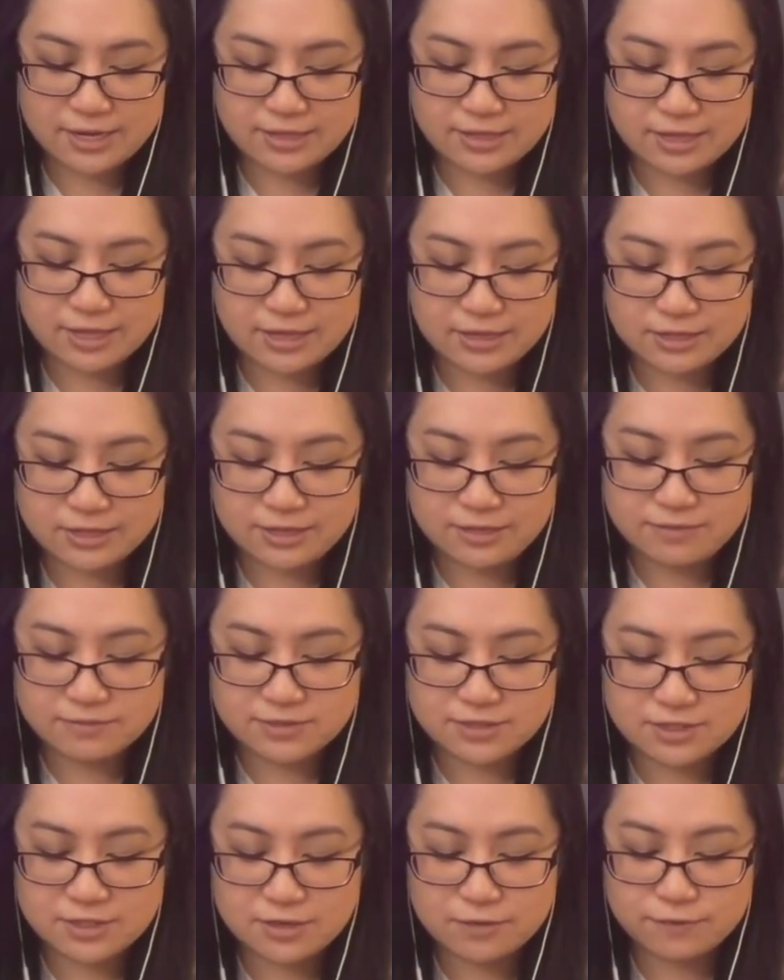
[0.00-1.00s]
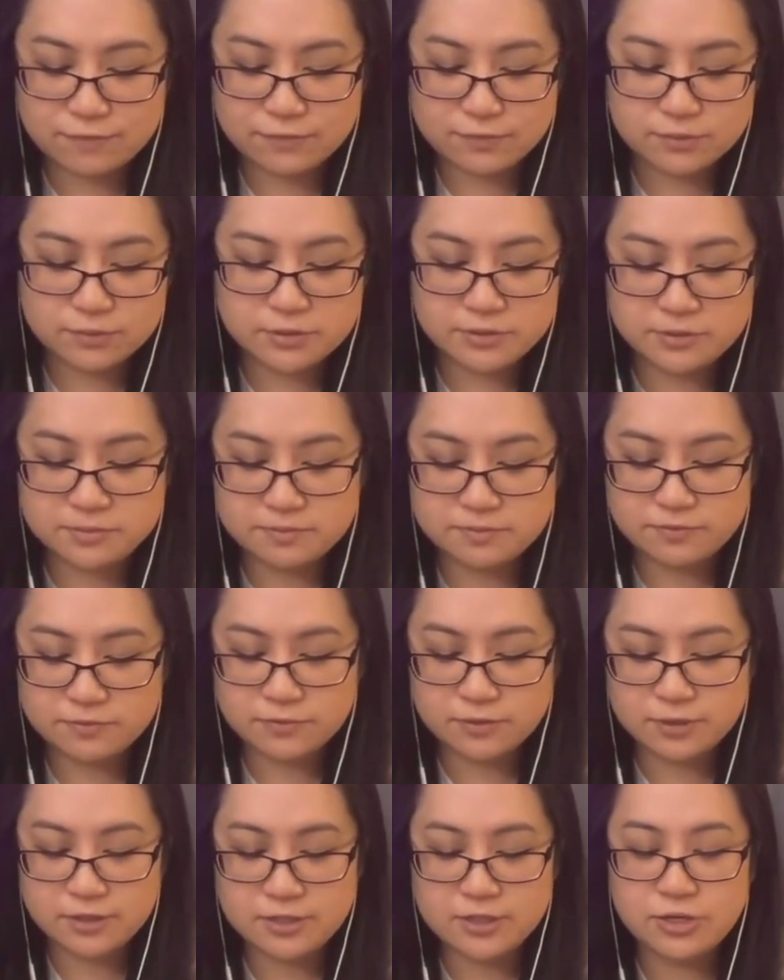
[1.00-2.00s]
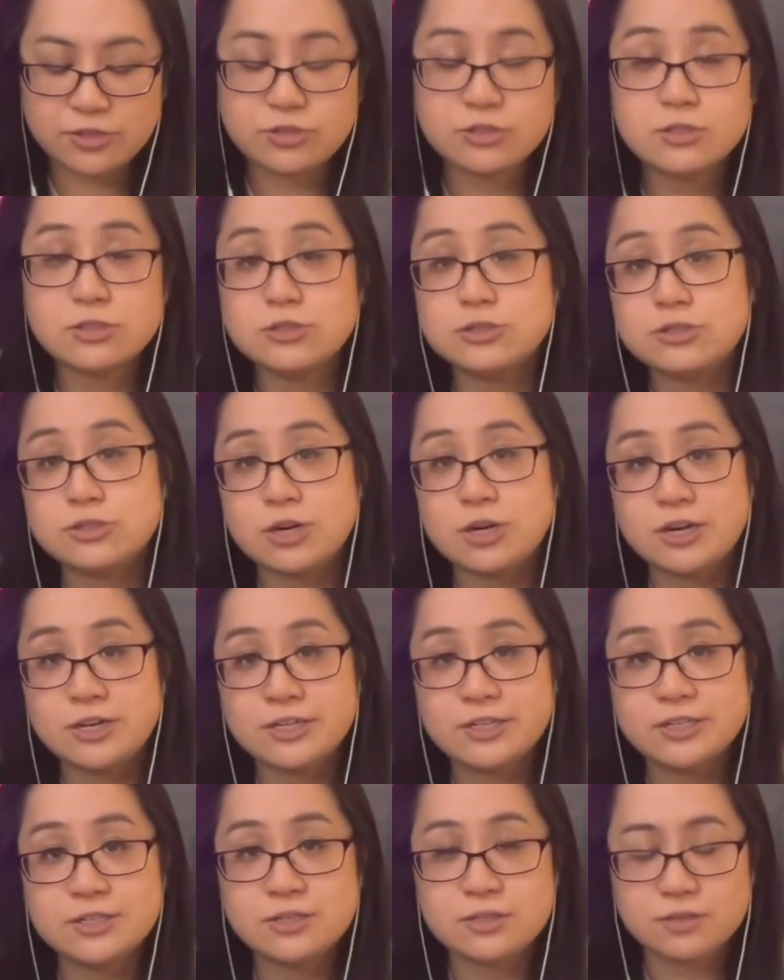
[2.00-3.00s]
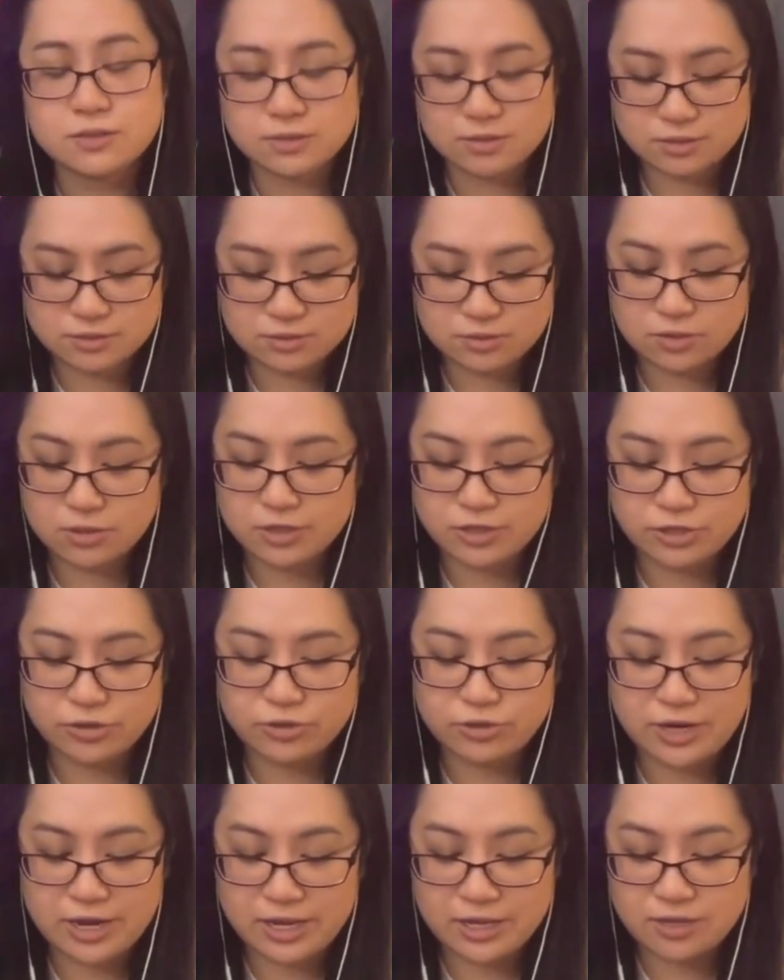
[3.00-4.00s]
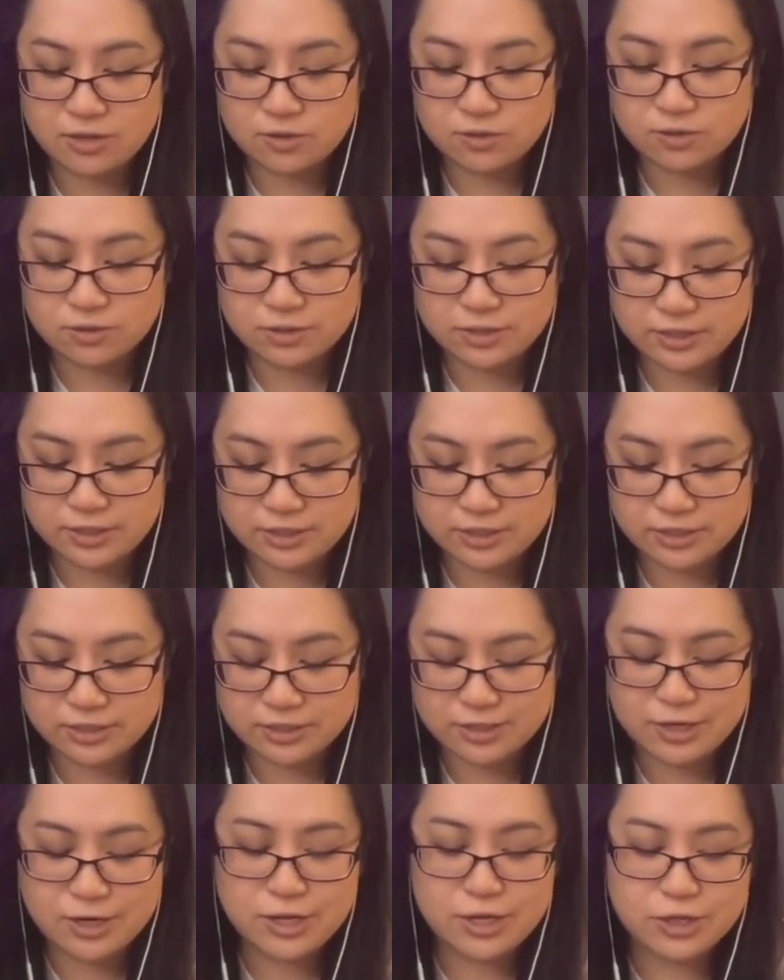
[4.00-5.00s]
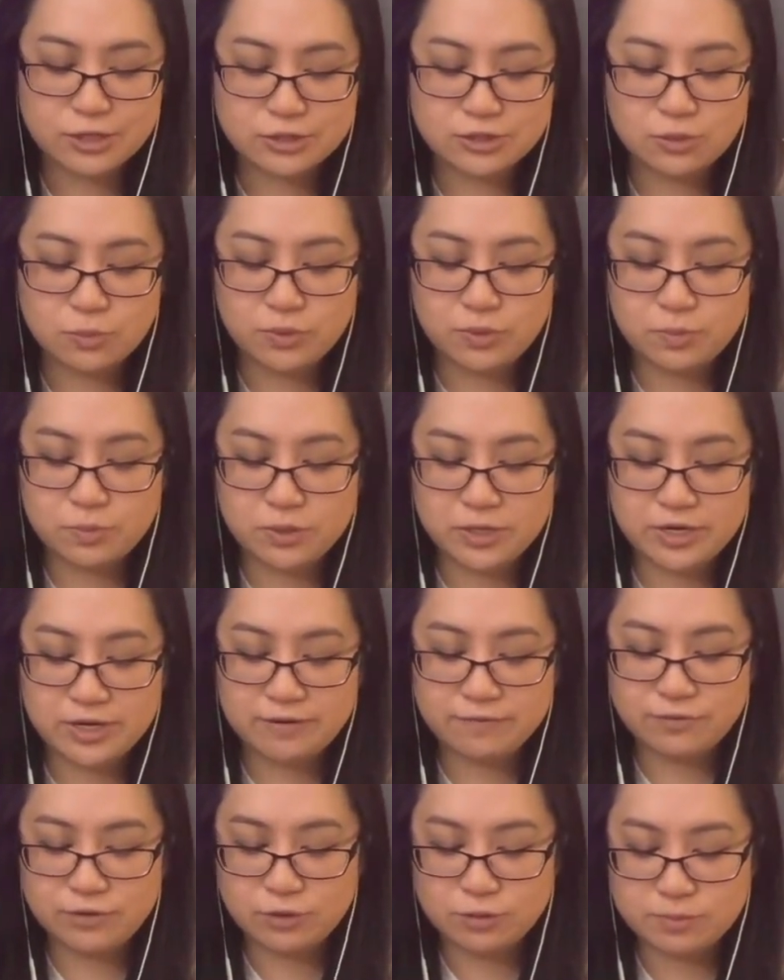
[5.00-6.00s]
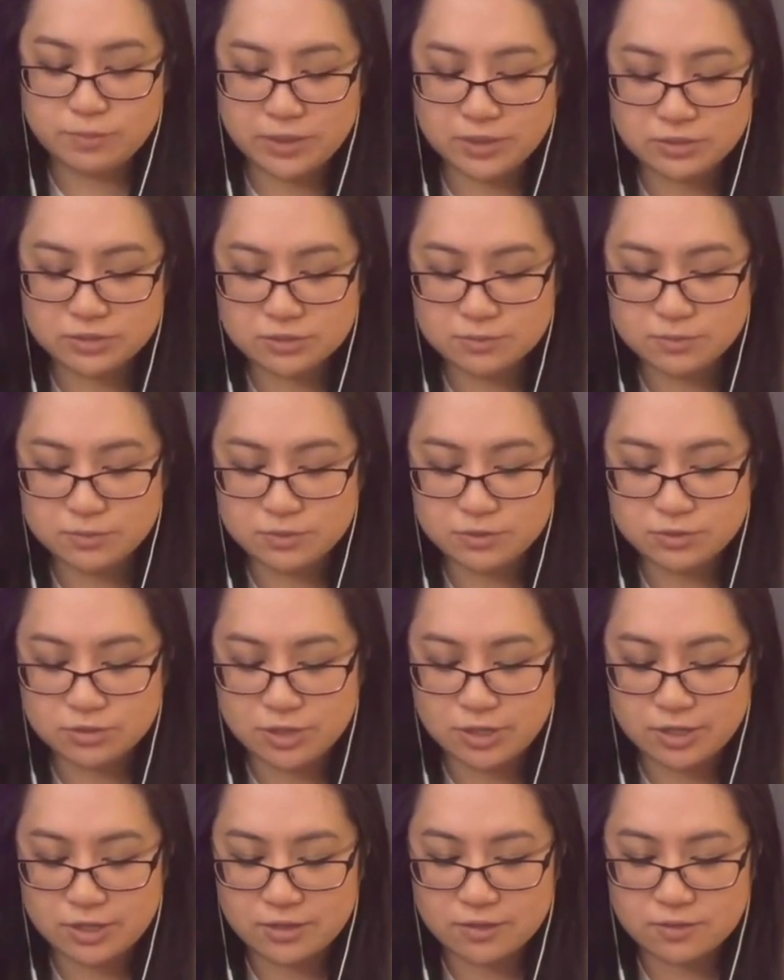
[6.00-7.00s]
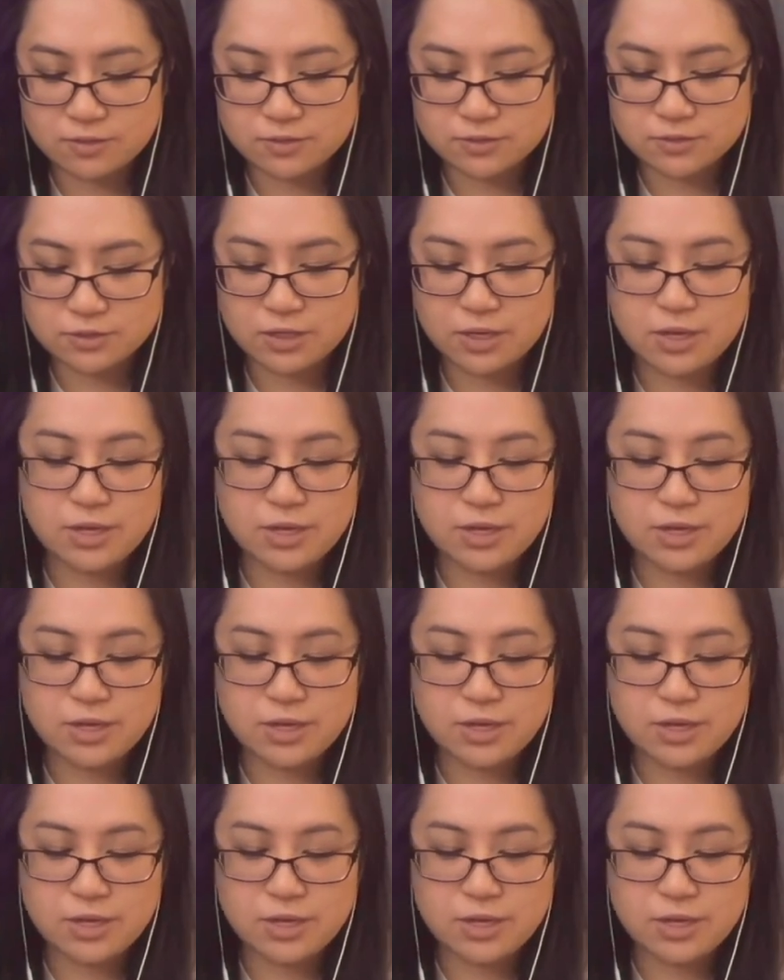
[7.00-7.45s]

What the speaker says: That leaves enough room for another triangle or another angle here. So we would have 2 possible triangles.